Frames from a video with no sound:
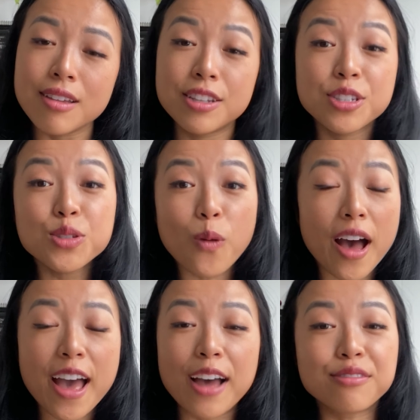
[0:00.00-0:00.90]
This is
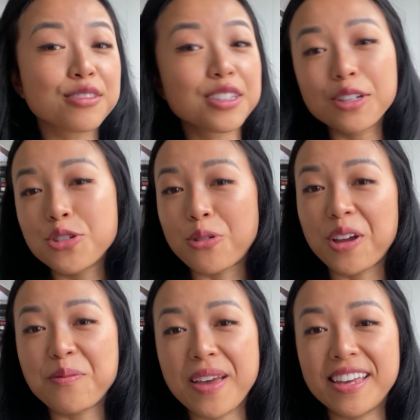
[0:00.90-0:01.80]
why I've really
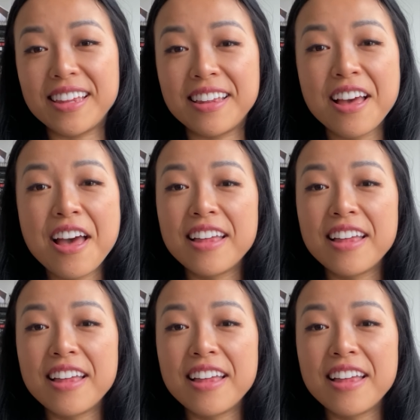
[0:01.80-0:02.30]
enjoyed making